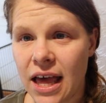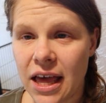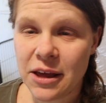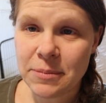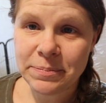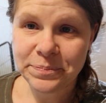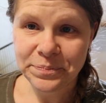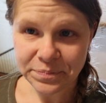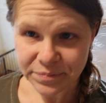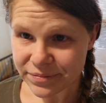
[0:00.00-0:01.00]
um,
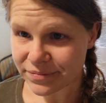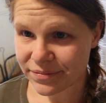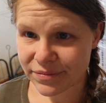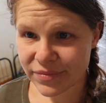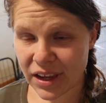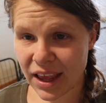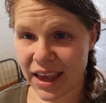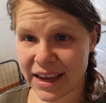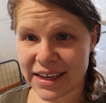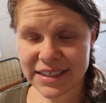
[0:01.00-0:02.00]

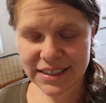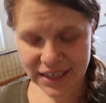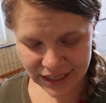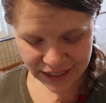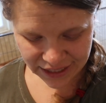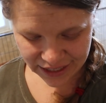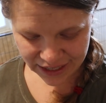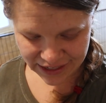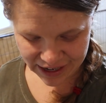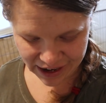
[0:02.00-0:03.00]
and
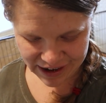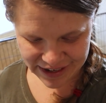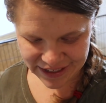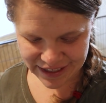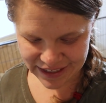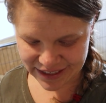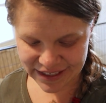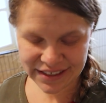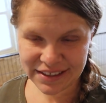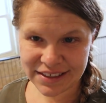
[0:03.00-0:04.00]
it's
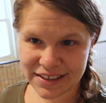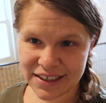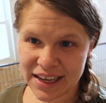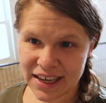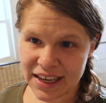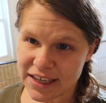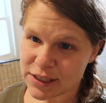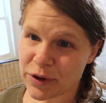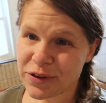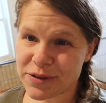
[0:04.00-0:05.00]
just
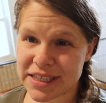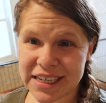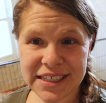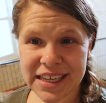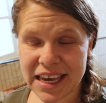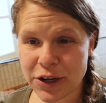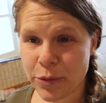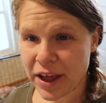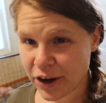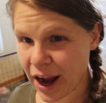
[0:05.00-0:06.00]
it's one of those things, like
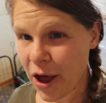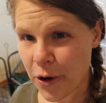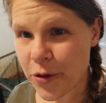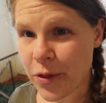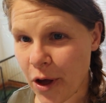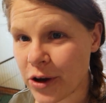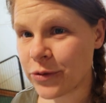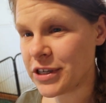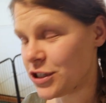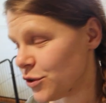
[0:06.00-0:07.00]
no matter how
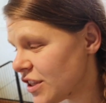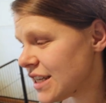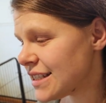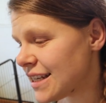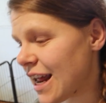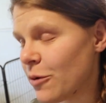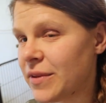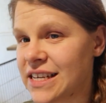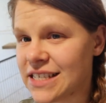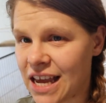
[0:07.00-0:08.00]
long we do this and how
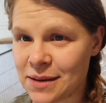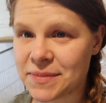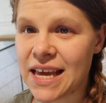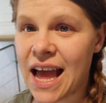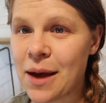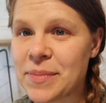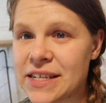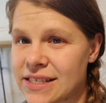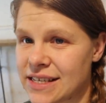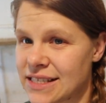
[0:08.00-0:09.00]
many times it
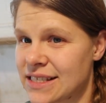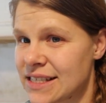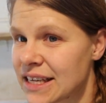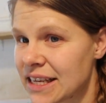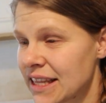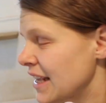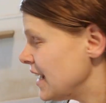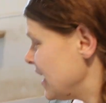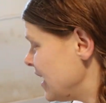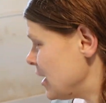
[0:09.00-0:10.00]
happens, it still
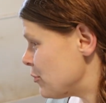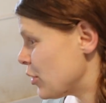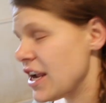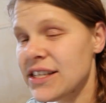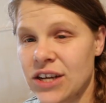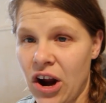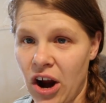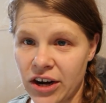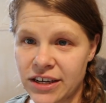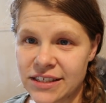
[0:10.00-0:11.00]
breaks our
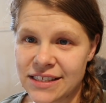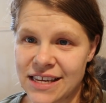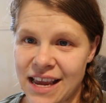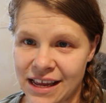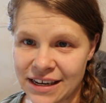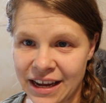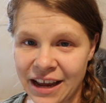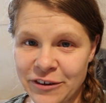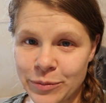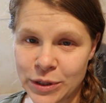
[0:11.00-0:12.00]
hearts and
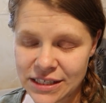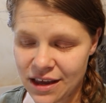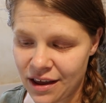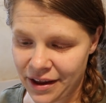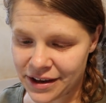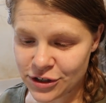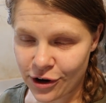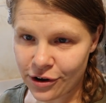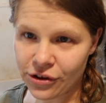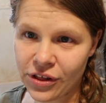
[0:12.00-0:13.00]
kind of puts a
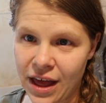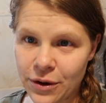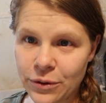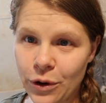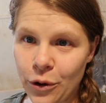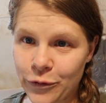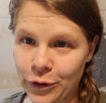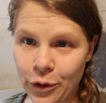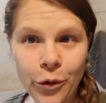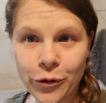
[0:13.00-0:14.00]
dark cloud
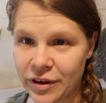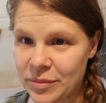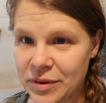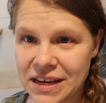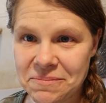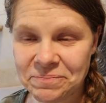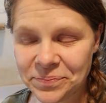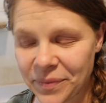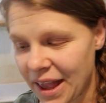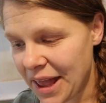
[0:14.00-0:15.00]
over the whole family.
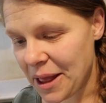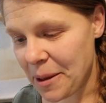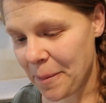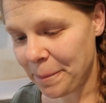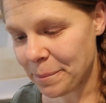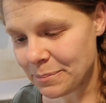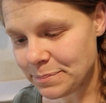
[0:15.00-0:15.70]
Um,